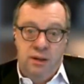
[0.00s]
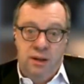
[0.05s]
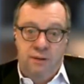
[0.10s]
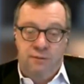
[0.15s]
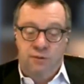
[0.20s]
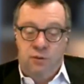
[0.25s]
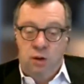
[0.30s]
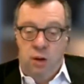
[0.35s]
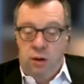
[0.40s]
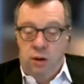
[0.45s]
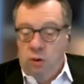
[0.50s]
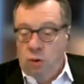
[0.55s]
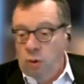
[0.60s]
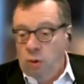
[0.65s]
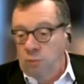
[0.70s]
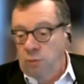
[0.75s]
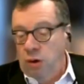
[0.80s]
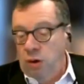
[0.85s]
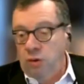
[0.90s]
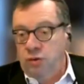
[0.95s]
I've got a
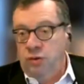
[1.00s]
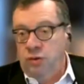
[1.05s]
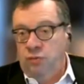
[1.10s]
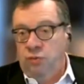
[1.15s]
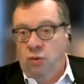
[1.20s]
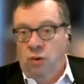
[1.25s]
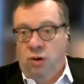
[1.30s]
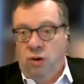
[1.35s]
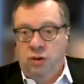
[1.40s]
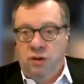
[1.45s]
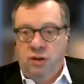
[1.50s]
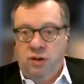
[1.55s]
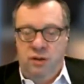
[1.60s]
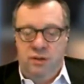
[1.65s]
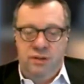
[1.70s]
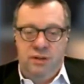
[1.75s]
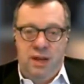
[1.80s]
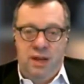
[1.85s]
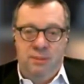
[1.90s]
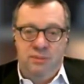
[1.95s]
whole body of work
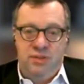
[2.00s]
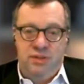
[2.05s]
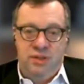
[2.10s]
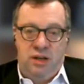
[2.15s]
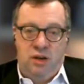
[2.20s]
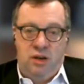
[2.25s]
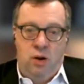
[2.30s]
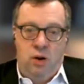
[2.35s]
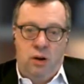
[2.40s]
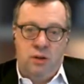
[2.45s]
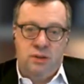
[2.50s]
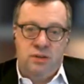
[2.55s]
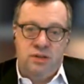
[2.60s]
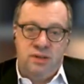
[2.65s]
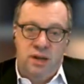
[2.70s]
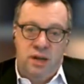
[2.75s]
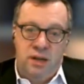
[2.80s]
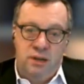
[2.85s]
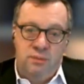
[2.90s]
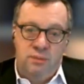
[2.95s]
in zinc
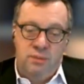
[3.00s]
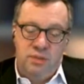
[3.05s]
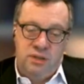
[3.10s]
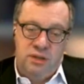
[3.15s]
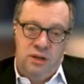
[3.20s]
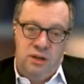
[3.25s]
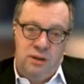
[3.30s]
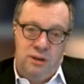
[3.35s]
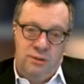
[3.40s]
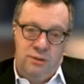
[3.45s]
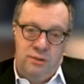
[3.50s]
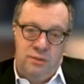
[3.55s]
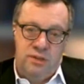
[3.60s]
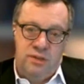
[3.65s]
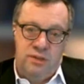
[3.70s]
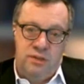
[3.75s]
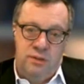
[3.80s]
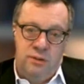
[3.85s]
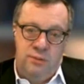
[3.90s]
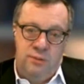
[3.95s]
oxide materials.
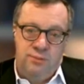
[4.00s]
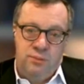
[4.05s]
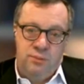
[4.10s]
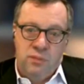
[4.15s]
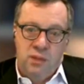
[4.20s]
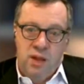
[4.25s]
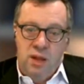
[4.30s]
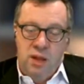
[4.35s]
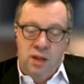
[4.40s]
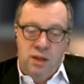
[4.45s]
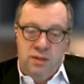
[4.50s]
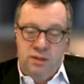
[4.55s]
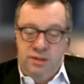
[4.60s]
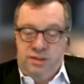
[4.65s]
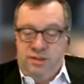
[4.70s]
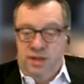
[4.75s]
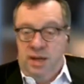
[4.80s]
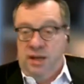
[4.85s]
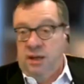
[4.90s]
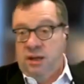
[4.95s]
So
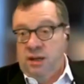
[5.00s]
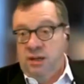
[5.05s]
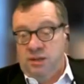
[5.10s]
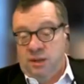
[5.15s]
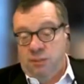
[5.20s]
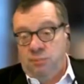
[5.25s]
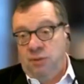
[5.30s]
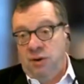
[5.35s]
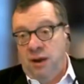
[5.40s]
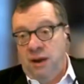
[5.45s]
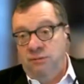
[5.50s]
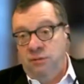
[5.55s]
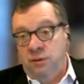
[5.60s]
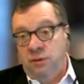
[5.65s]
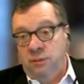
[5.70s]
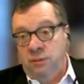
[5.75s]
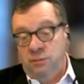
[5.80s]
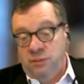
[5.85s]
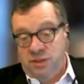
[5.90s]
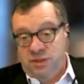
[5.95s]
zinc is a
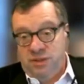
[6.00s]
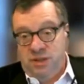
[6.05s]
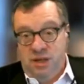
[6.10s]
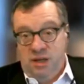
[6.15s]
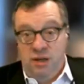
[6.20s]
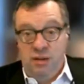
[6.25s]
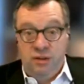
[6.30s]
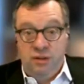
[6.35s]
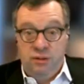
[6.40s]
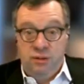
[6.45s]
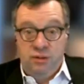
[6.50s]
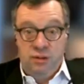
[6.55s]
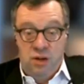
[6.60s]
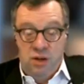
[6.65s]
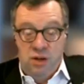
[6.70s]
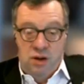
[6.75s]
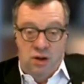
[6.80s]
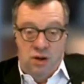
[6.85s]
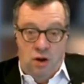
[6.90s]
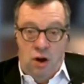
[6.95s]
prevalent material.
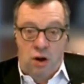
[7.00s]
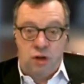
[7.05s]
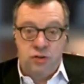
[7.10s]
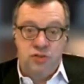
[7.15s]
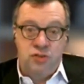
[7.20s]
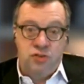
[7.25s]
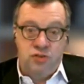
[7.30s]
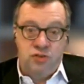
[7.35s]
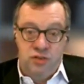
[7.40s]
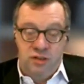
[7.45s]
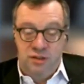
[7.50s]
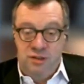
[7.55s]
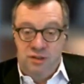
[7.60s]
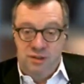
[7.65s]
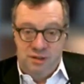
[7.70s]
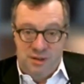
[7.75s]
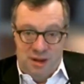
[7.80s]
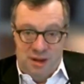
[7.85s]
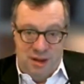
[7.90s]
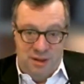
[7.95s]

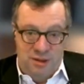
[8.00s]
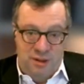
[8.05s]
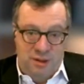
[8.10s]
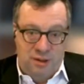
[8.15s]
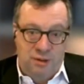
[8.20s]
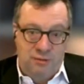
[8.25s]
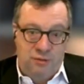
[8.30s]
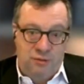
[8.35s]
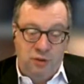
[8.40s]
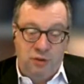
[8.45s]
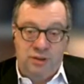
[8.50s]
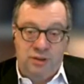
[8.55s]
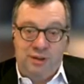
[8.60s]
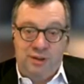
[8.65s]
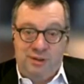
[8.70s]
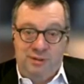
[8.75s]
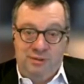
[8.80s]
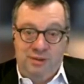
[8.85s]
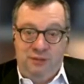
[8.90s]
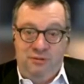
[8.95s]
Oxygen, I think
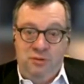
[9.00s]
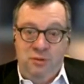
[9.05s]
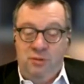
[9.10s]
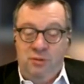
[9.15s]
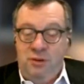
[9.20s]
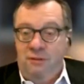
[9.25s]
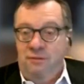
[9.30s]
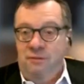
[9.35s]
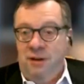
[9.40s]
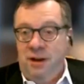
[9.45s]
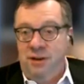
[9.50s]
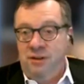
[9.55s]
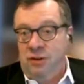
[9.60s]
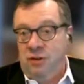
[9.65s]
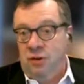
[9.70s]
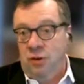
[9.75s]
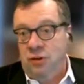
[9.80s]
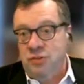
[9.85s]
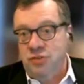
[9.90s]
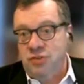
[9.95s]
if you're not
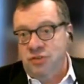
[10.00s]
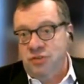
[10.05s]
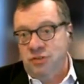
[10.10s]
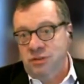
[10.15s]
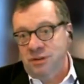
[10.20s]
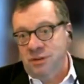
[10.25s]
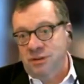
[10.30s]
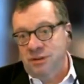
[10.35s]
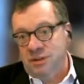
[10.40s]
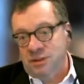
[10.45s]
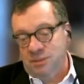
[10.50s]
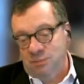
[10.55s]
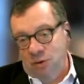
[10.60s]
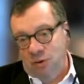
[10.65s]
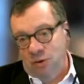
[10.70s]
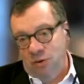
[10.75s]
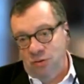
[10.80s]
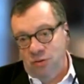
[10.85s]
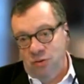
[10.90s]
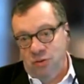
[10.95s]
finding oxygen at this
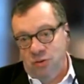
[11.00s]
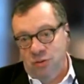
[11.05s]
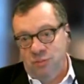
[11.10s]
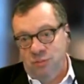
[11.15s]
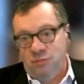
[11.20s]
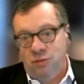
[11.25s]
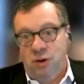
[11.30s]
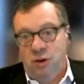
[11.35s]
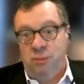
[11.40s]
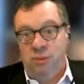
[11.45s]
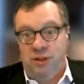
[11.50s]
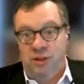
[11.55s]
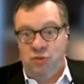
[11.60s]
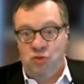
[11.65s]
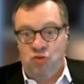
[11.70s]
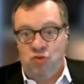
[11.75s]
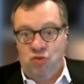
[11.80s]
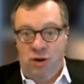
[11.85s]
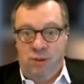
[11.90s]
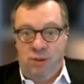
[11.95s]
point, you're probably
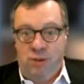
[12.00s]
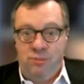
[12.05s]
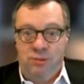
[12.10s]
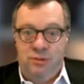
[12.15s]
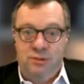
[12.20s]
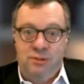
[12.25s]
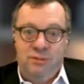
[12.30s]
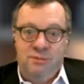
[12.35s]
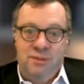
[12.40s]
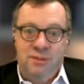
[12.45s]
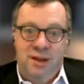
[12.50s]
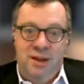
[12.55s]
in trouble.